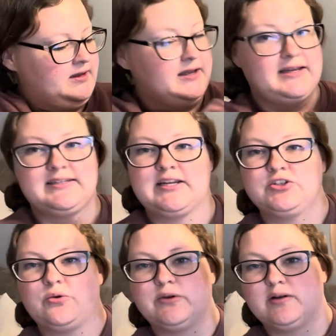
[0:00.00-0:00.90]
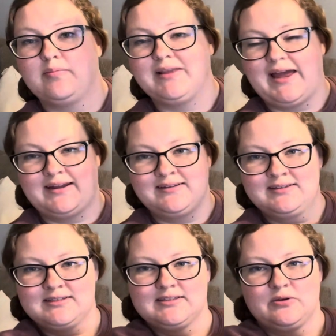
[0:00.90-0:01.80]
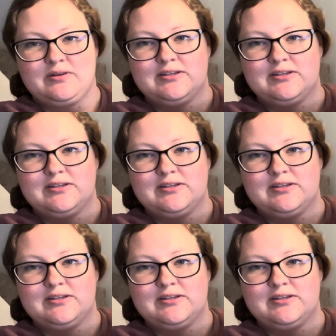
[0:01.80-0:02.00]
essential oil blends. So these